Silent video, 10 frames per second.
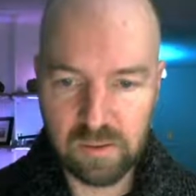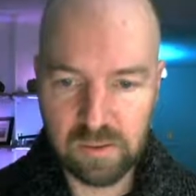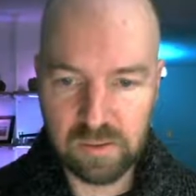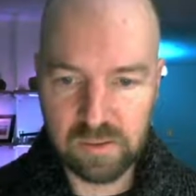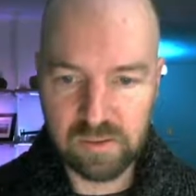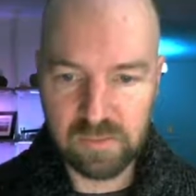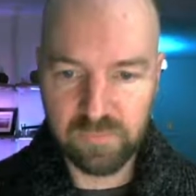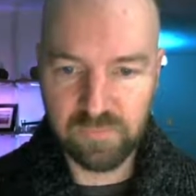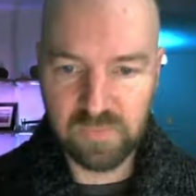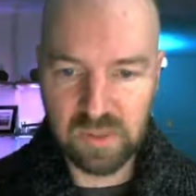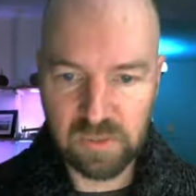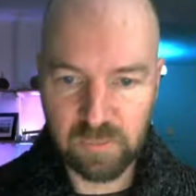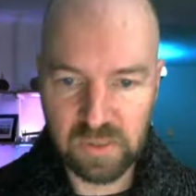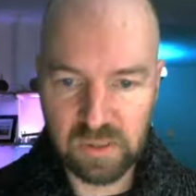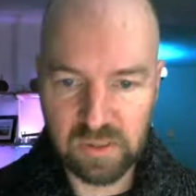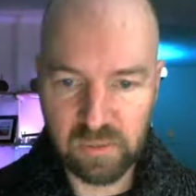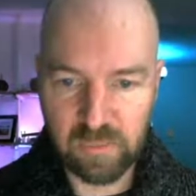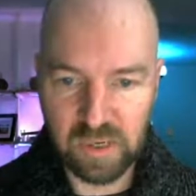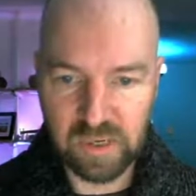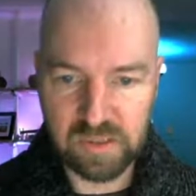Let's make the
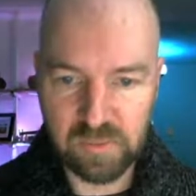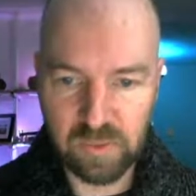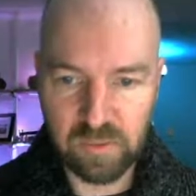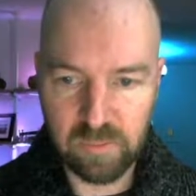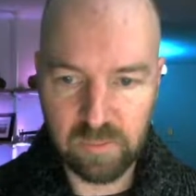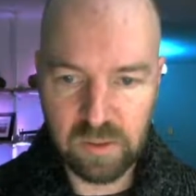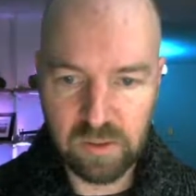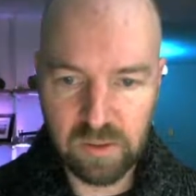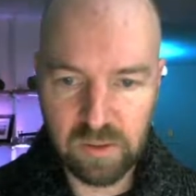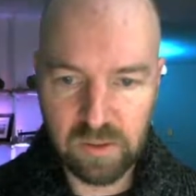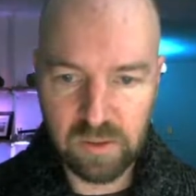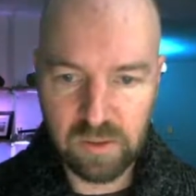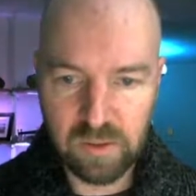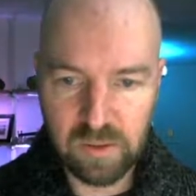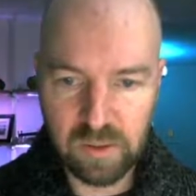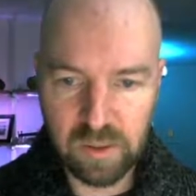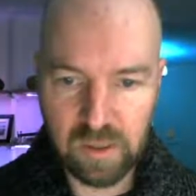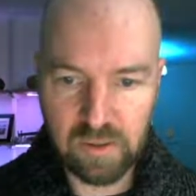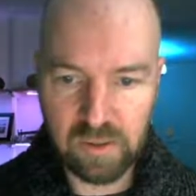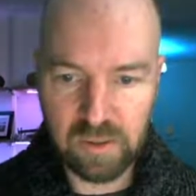maximum
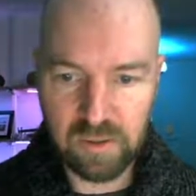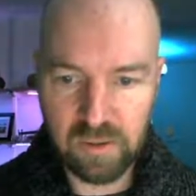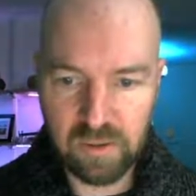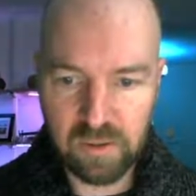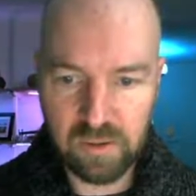out here.